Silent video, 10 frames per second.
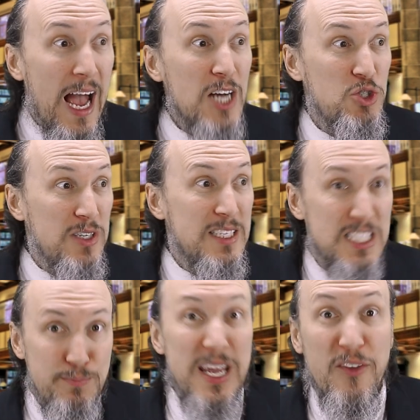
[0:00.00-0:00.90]
actually
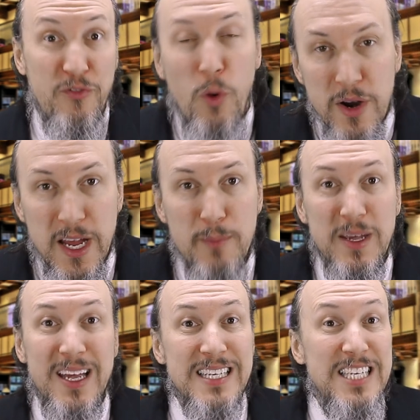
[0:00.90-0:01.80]
speak for him
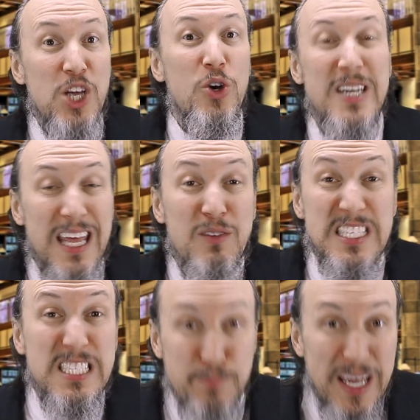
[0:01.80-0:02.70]
because he couldn't even
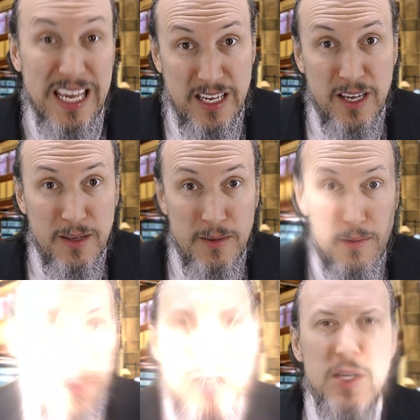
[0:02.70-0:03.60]
speak.
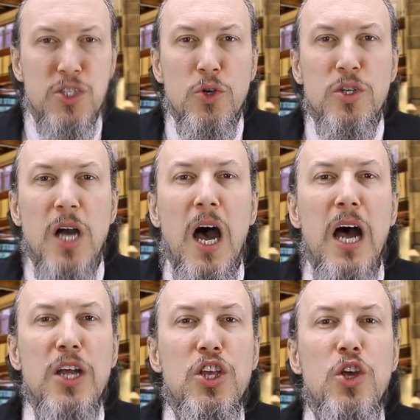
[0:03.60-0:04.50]
So
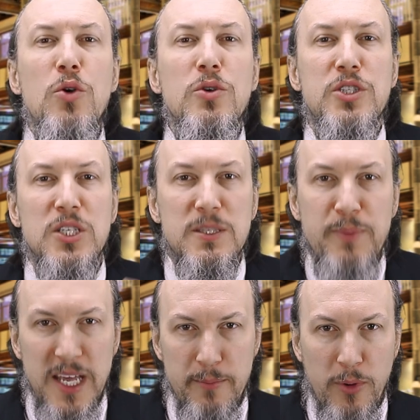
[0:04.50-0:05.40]
God uses
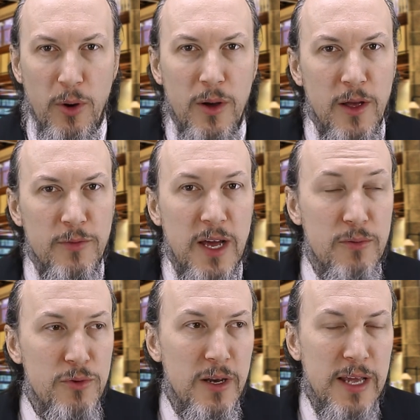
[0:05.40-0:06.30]
people
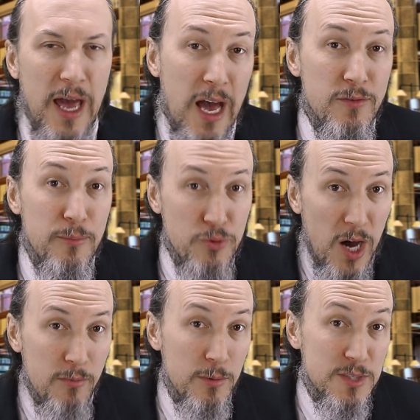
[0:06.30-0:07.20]
that really have a
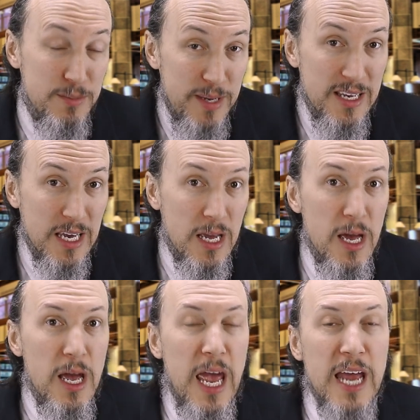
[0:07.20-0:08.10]
problem speaking,
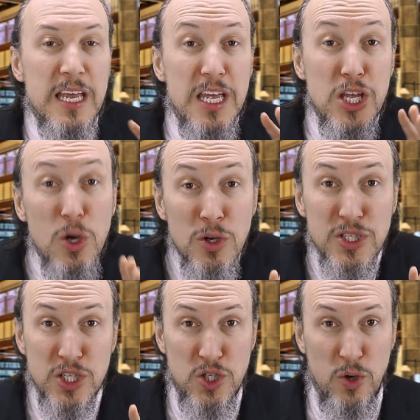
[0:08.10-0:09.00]
and He
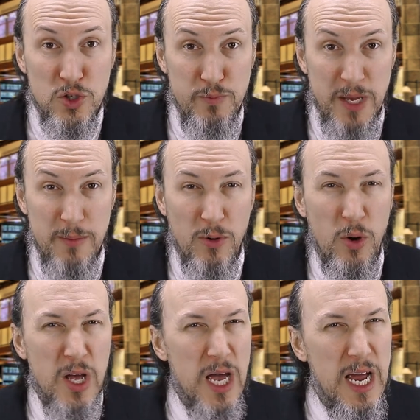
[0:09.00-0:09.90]
uses those
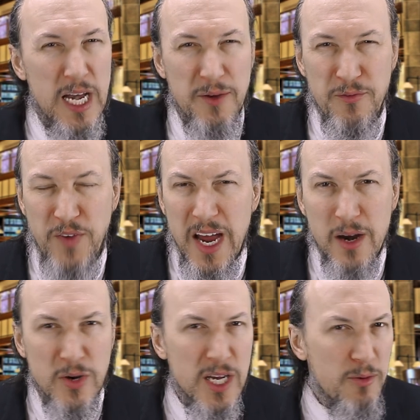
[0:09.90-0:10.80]
people in a
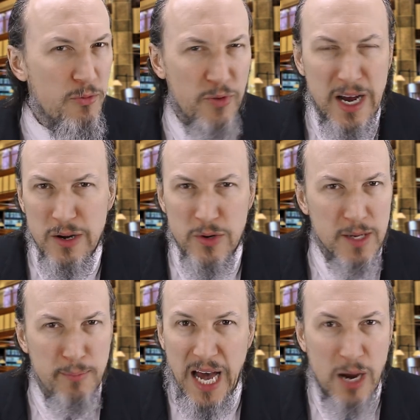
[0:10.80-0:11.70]
very,
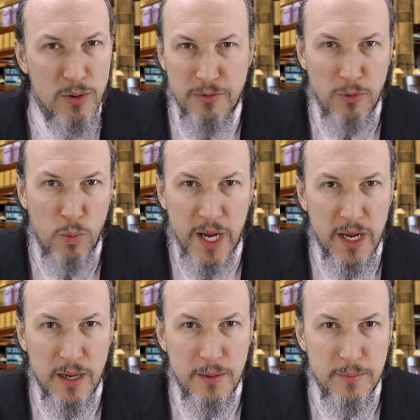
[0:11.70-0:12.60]
very powerful
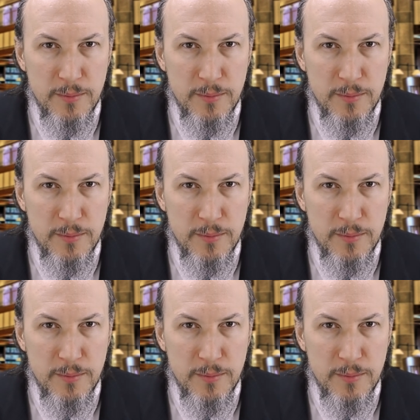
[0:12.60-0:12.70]
way.